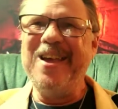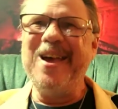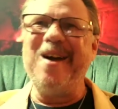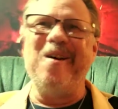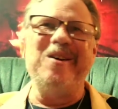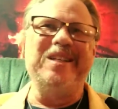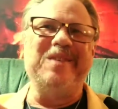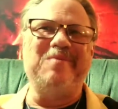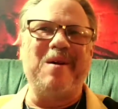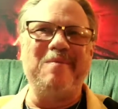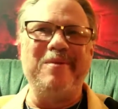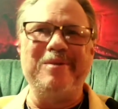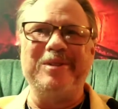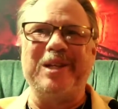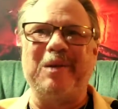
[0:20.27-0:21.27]
always have my
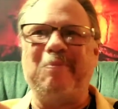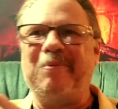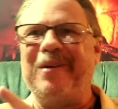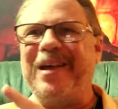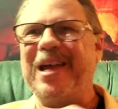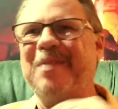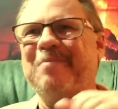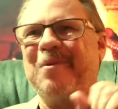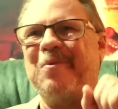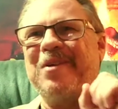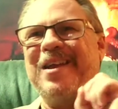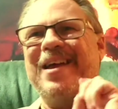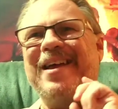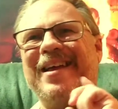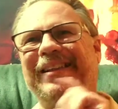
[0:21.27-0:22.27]
music playing, but
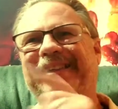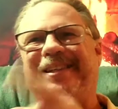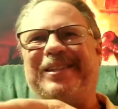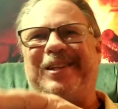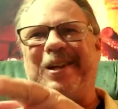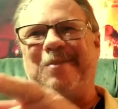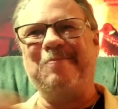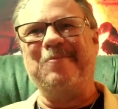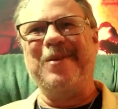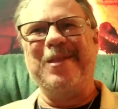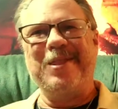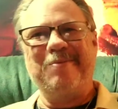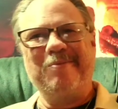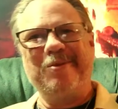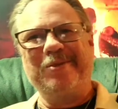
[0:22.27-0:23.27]
when I hit the start
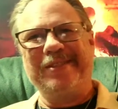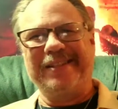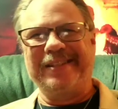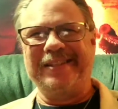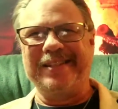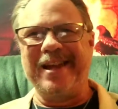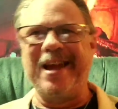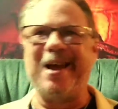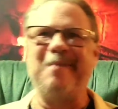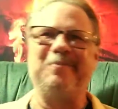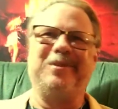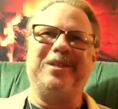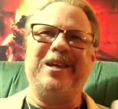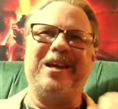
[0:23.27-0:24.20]
button, the music stops.